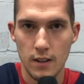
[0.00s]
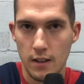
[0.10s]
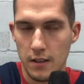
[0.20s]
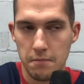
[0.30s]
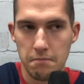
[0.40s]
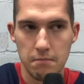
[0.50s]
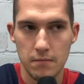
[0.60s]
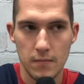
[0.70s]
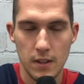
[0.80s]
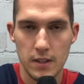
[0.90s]
and
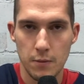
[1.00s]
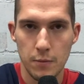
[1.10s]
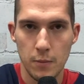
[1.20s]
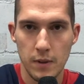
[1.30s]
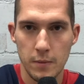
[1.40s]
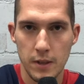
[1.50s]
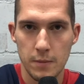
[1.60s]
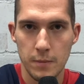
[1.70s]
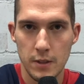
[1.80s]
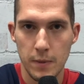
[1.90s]
he's a, for me must
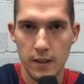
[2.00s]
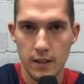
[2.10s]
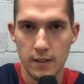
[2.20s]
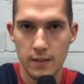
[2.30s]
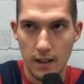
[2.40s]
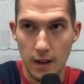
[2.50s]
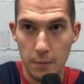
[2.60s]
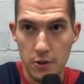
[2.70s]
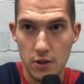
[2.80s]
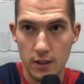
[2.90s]
best player. Yeah.
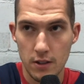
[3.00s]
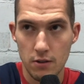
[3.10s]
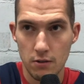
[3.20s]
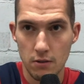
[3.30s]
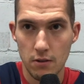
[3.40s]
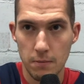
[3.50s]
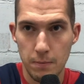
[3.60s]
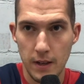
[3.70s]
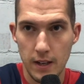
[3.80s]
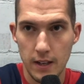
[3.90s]
Ambition is to
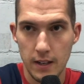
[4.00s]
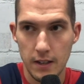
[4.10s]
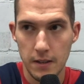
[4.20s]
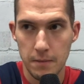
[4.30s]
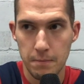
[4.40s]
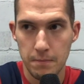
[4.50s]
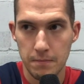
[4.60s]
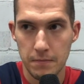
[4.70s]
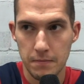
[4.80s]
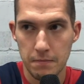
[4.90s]
play
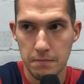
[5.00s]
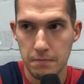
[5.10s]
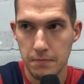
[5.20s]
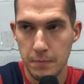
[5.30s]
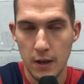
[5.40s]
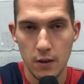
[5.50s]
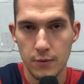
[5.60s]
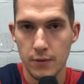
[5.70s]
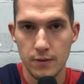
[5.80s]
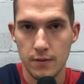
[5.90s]
playoff,
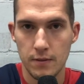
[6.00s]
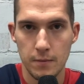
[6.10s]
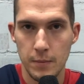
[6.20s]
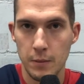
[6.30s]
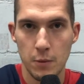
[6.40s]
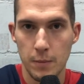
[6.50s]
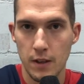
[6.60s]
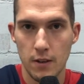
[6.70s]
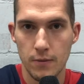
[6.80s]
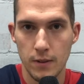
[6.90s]
minimum
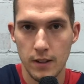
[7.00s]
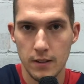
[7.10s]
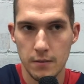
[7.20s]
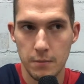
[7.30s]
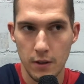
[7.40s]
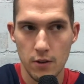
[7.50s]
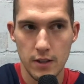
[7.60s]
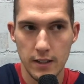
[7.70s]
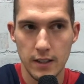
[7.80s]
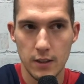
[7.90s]
playoff, and because
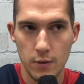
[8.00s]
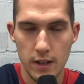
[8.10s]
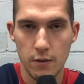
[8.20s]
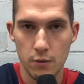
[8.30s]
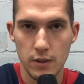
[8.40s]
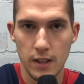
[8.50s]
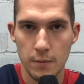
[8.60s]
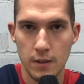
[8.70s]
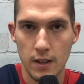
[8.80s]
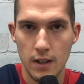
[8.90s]
I think that we have good team,
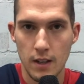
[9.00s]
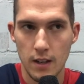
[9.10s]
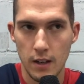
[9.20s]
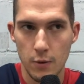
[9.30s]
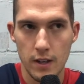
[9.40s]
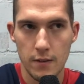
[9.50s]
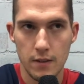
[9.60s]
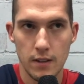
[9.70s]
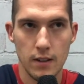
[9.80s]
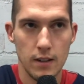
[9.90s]
like we have.
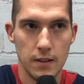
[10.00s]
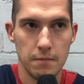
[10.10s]
Uh,